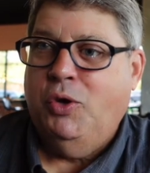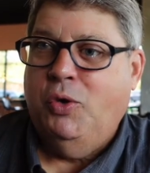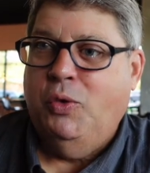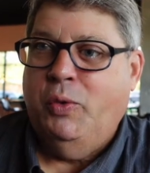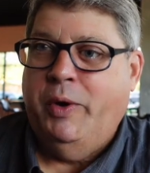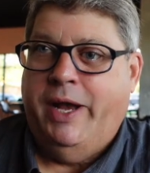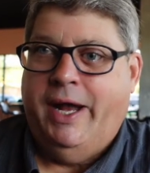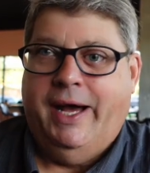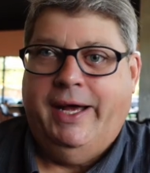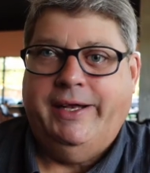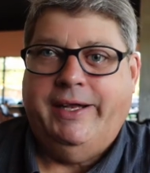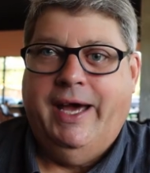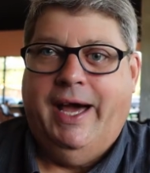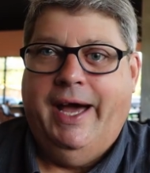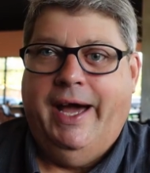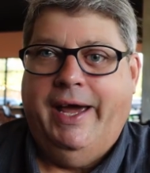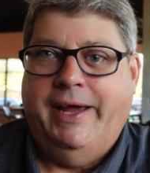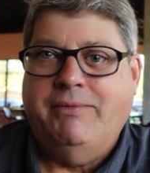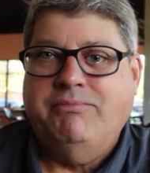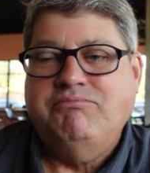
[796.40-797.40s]
when I
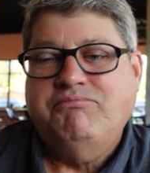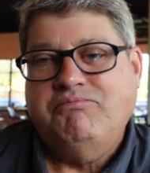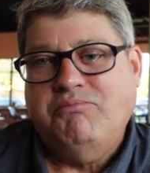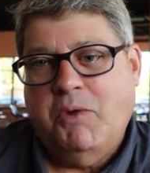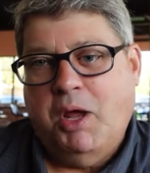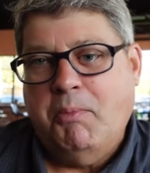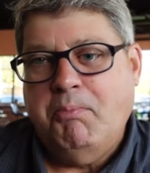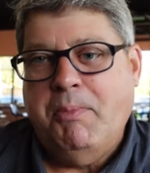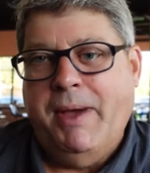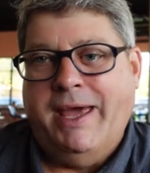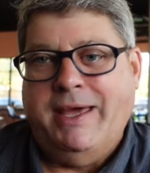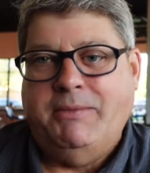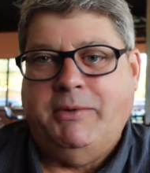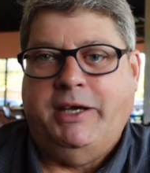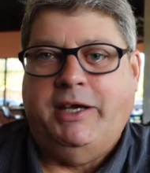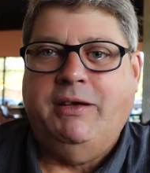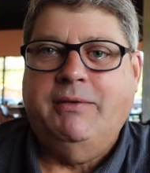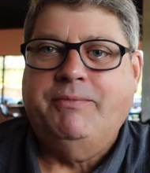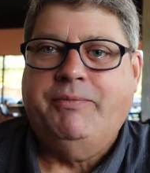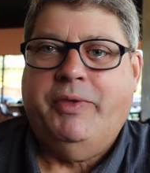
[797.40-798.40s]
die,
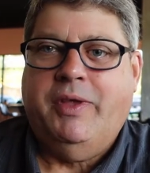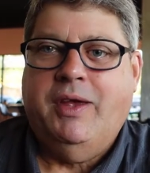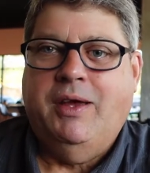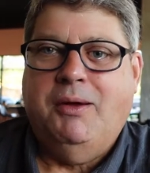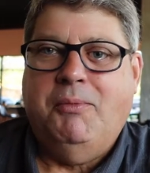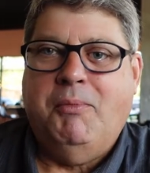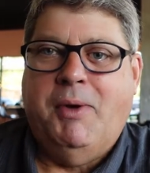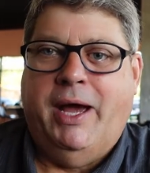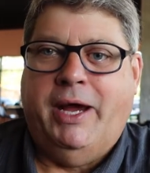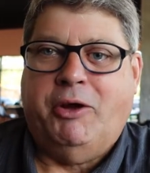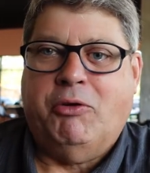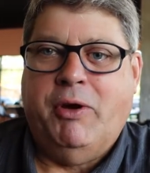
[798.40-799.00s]
maybe my